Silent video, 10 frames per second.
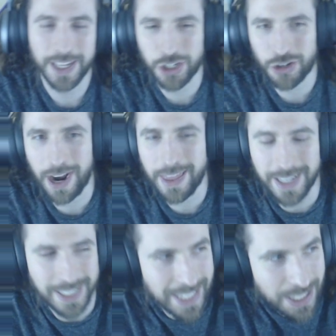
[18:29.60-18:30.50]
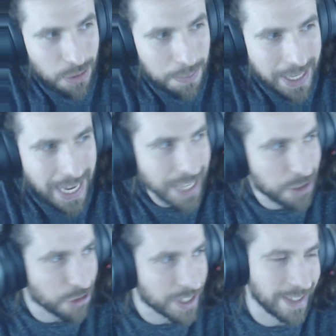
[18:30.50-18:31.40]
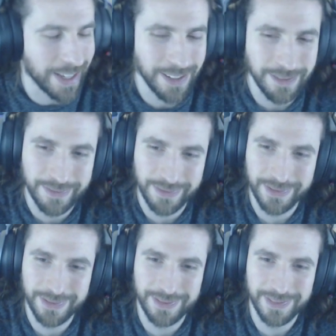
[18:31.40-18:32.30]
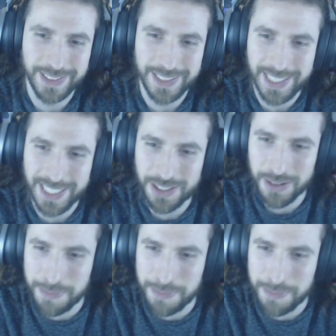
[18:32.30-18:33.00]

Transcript: try this. This will be interesting. This will be